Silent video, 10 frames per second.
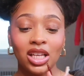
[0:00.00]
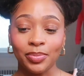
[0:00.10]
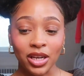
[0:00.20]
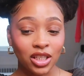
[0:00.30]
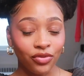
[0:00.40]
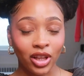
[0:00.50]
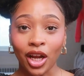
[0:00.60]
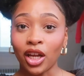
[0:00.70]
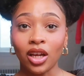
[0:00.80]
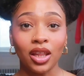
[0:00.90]
especially for
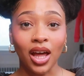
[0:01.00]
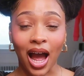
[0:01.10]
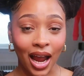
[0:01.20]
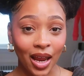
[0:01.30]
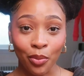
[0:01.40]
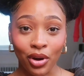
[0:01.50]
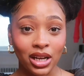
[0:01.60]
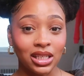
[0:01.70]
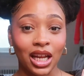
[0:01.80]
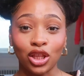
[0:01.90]
like the high-end
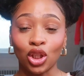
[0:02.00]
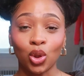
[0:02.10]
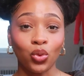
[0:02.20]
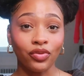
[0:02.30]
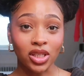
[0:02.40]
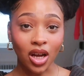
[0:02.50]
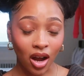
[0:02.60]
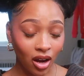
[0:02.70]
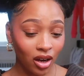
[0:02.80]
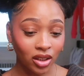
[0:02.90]
brands like the Louis
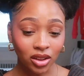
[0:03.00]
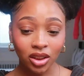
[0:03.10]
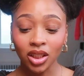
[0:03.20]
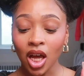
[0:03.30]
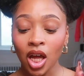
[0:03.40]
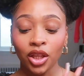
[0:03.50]
Vuittons,